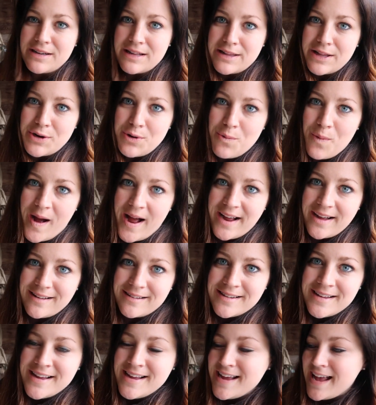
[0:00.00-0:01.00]
in a little
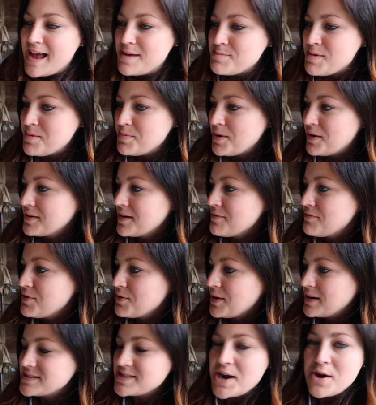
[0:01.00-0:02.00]
while, and maybe I'll give
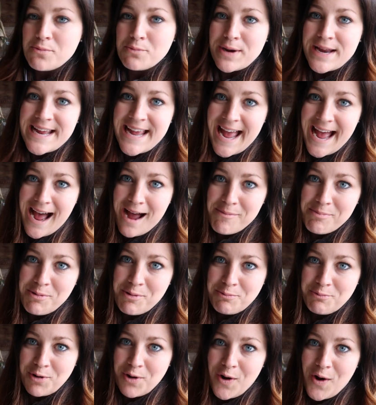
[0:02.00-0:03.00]
you guys a recap
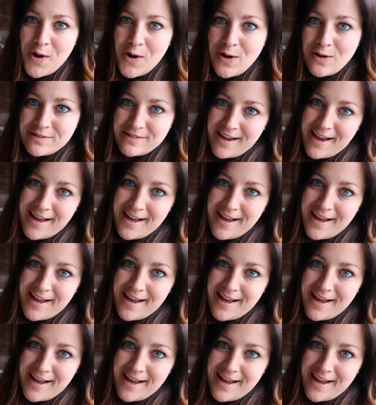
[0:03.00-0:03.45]
when we're all